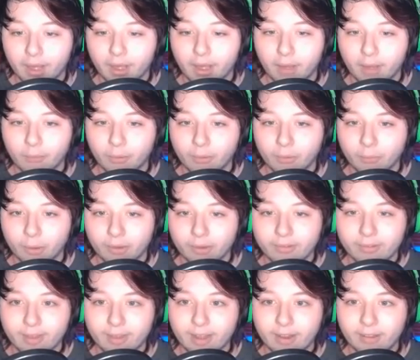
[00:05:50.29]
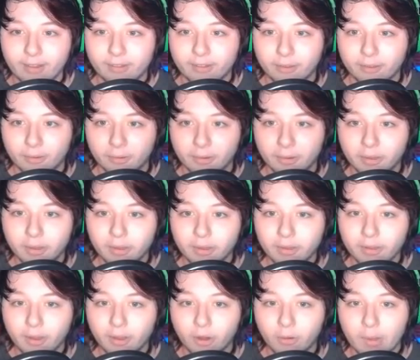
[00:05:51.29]
wh where's this heading to?
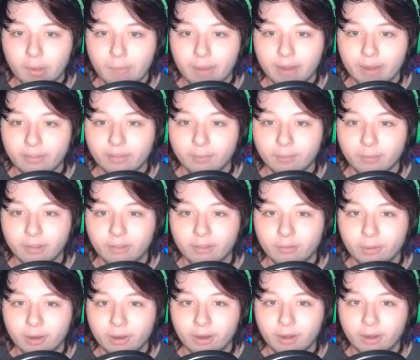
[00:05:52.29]
Are we by the summoning square?